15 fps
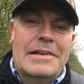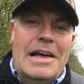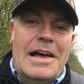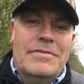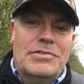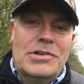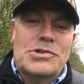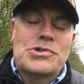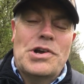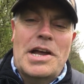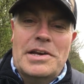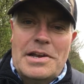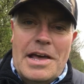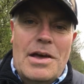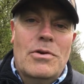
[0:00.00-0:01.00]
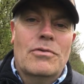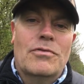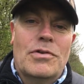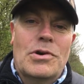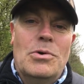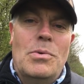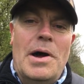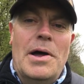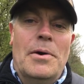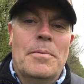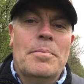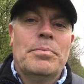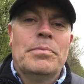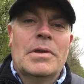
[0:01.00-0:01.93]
after trying it out for a while.